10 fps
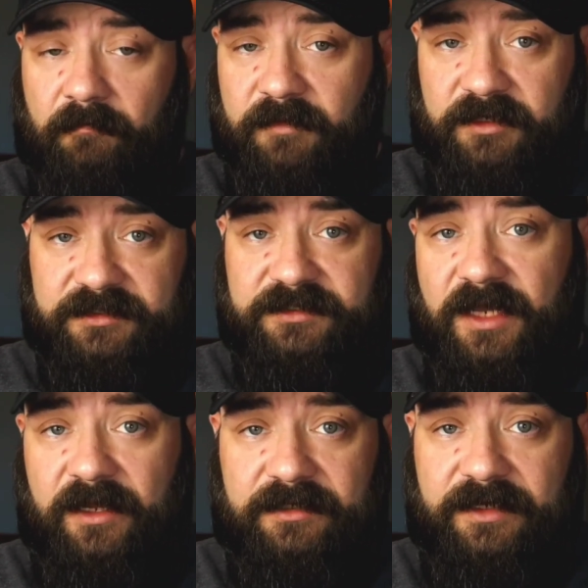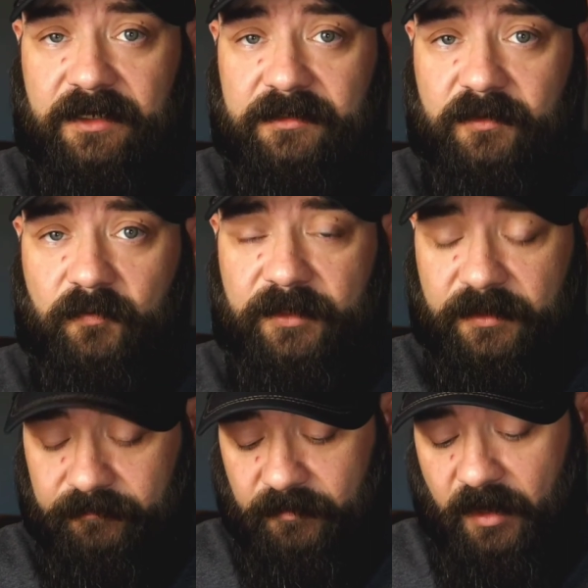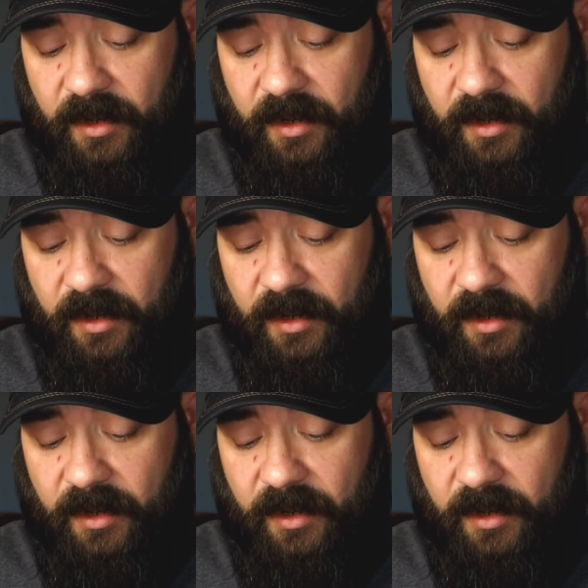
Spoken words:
I'm going to style it out a little bit,